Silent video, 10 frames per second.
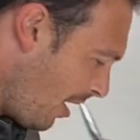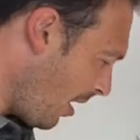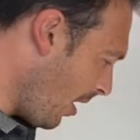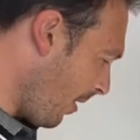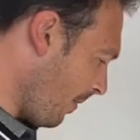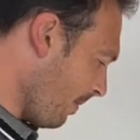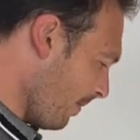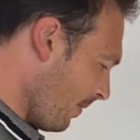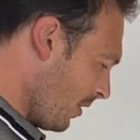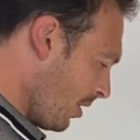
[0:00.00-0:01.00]

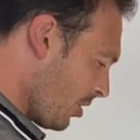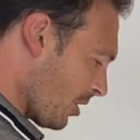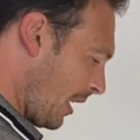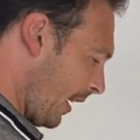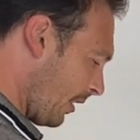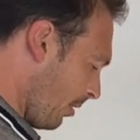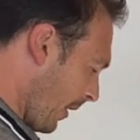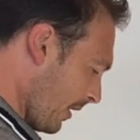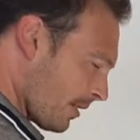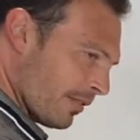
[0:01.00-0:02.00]
um, just like in the
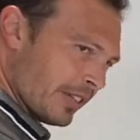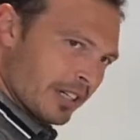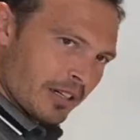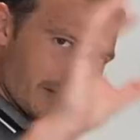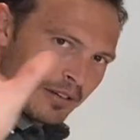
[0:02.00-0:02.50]
rest of the